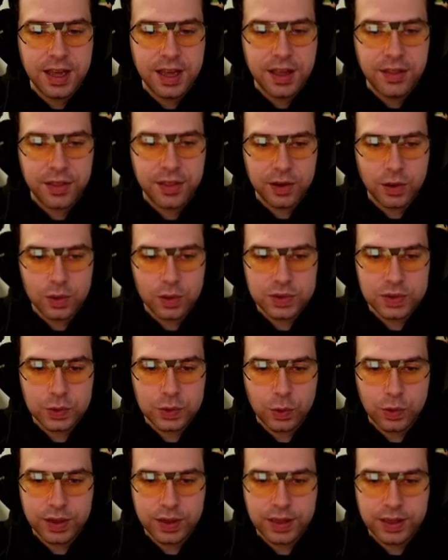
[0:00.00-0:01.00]
Then
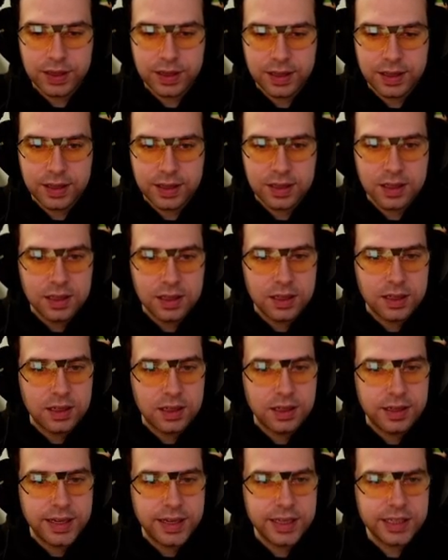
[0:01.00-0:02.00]
also
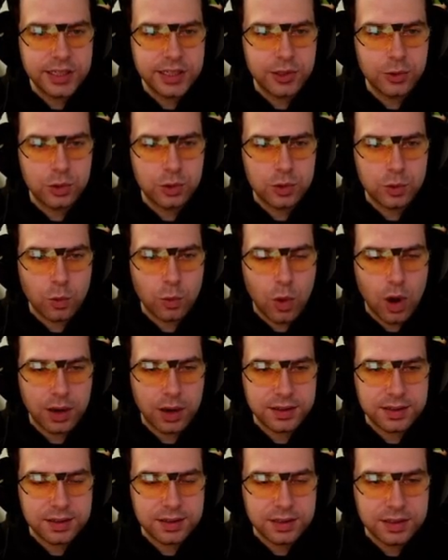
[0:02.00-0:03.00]
include
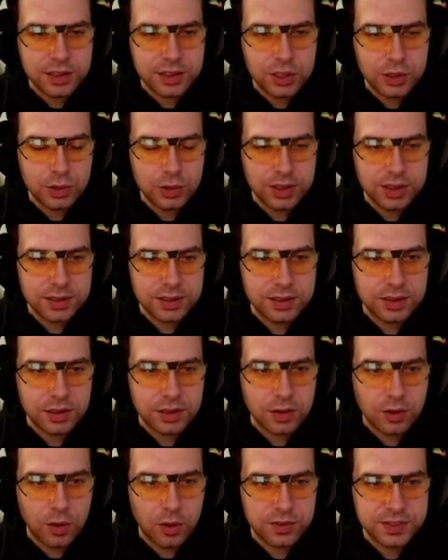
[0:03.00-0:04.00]
one unit
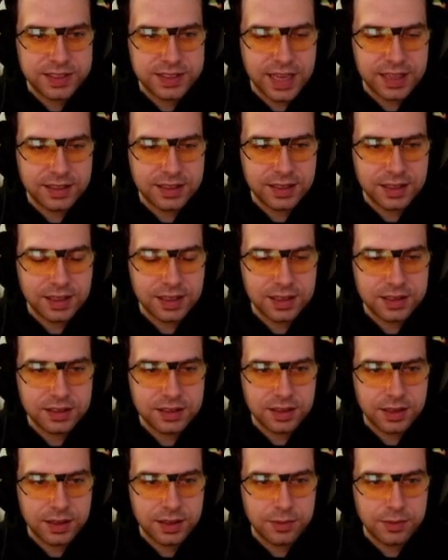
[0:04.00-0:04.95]
of Sentinels